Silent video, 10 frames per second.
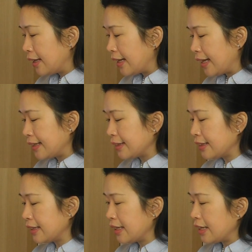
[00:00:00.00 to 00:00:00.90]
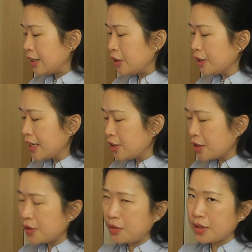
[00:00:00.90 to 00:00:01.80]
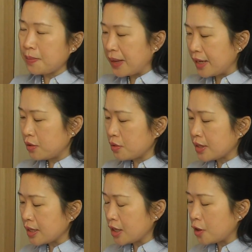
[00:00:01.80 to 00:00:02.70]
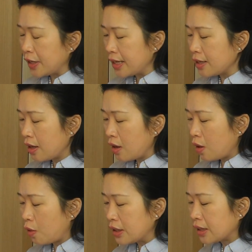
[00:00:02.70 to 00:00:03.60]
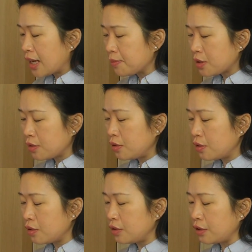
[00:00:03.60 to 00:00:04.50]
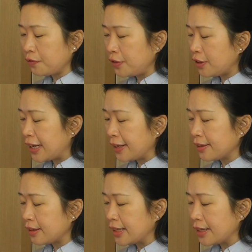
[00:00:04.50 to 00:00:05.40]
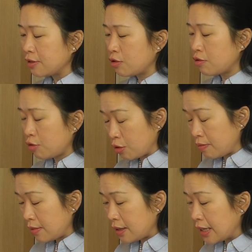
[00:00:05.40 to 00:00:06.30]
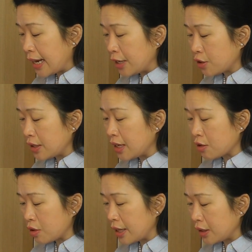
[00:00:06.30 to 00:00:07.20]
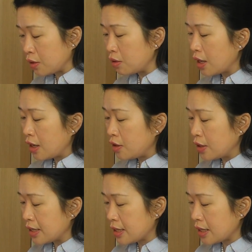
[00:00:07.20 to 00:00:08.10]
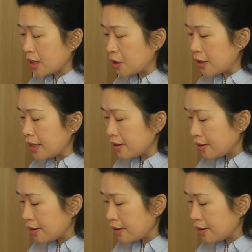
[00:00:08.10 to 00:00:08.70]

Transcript: and you can just use a pen to circle it. What comes to you, you feel like that actually attract you, just circle it.